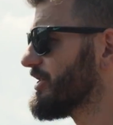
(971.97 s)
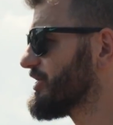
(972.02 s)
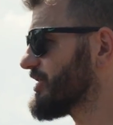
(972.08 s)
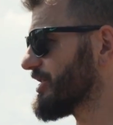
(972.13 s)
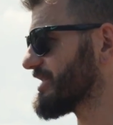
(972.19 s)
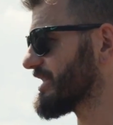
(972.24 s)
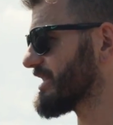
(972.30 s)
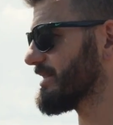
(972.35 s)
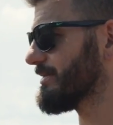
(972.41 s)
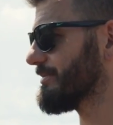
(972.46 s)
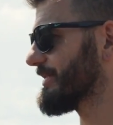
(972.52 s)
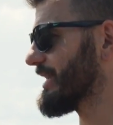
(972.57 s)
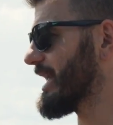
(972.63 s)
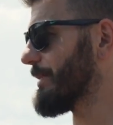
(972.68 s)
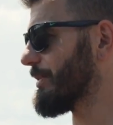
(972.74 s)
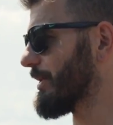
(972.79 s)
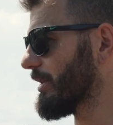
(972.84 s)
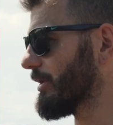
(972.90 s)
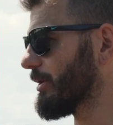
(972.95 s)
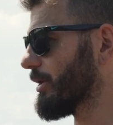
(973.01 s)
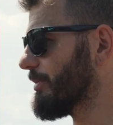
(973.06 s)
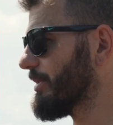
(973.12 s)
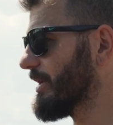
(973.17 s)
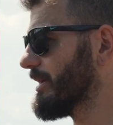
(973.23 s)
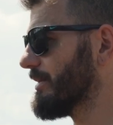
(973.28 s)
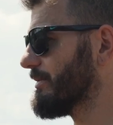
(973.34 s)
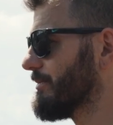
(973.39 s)
just keep it a little
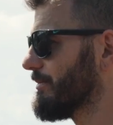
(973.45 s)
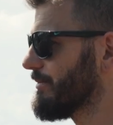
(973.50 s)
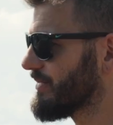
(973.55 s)
bit